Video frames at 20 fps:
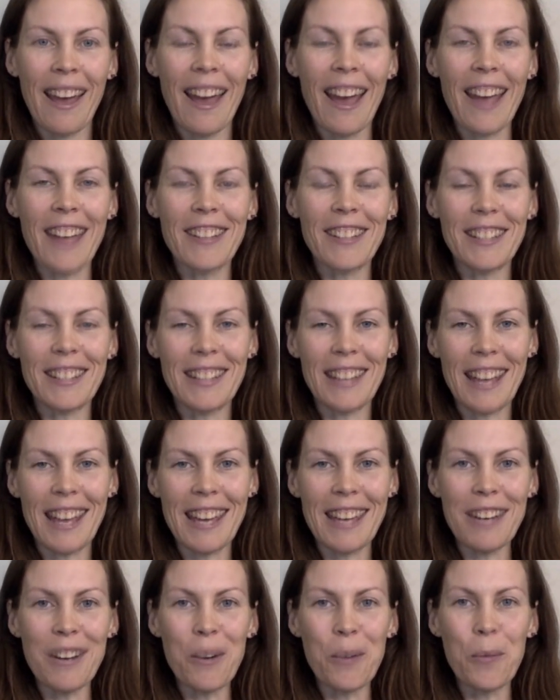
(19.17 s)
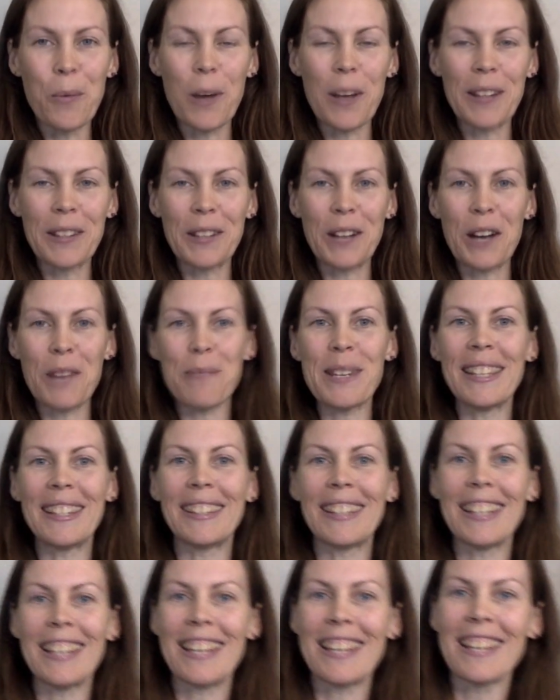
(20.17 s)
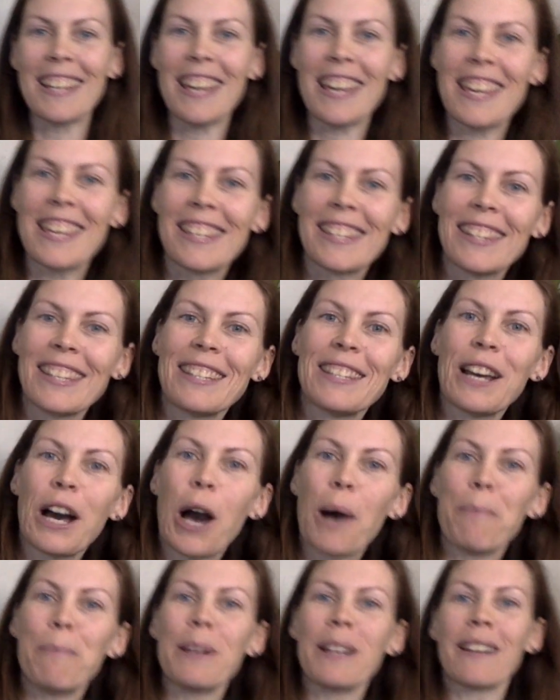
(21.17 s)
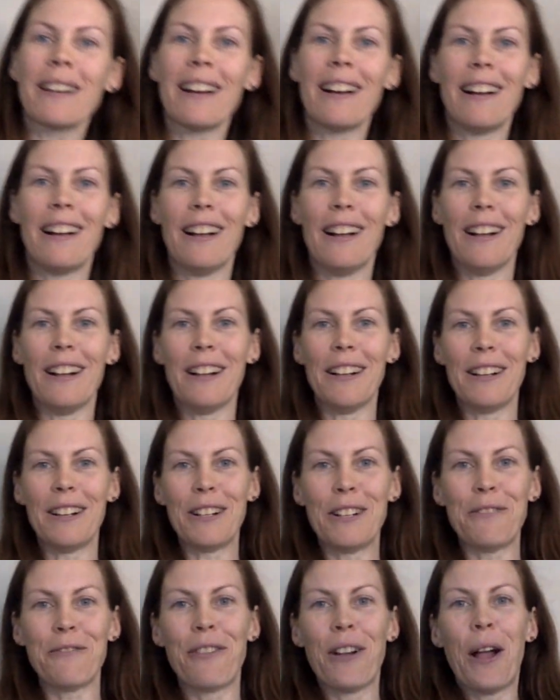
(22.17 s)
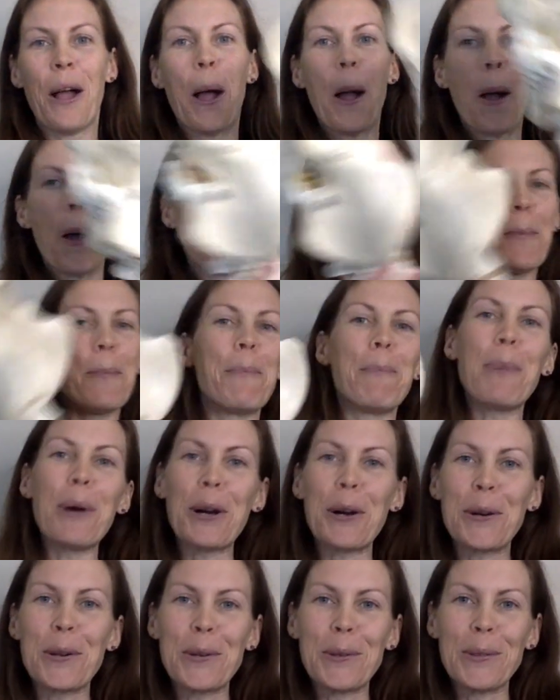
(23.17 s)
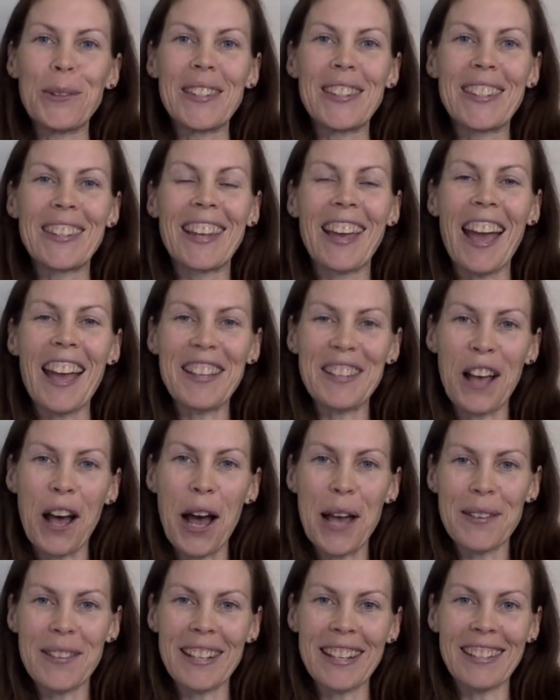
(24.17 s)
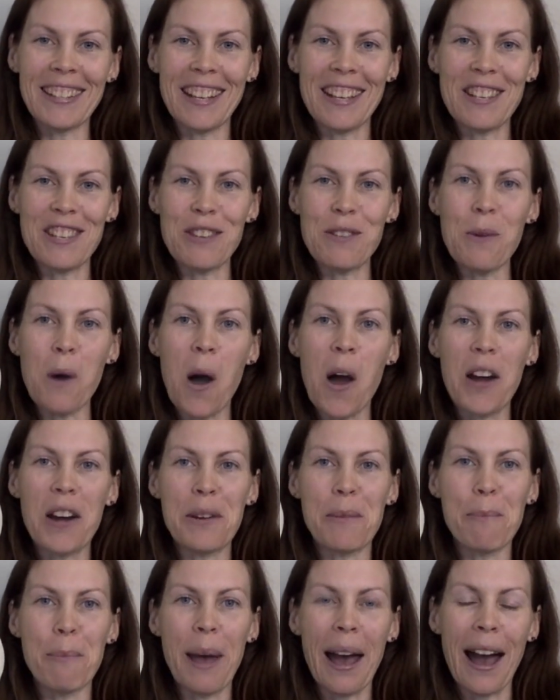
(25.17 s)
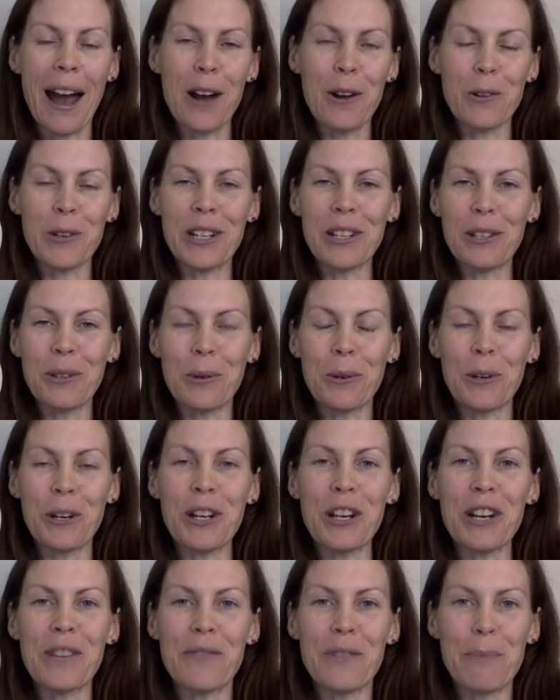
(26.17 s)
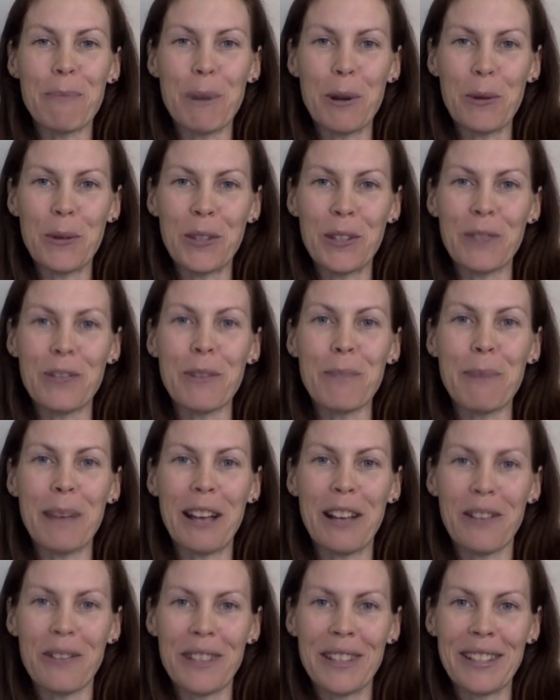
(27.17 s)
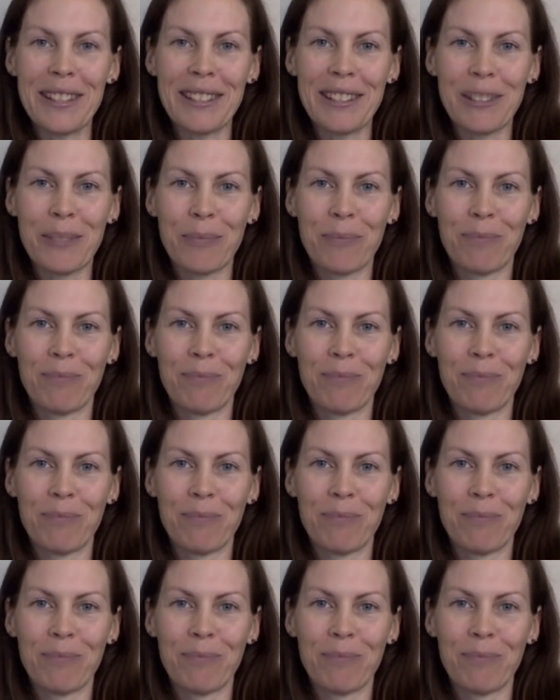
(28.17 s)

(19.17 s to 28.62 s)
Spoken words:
And today, what's got me singing is the topic of bones, as I'm going to take you on an empowering tour of the bones of your pelvis.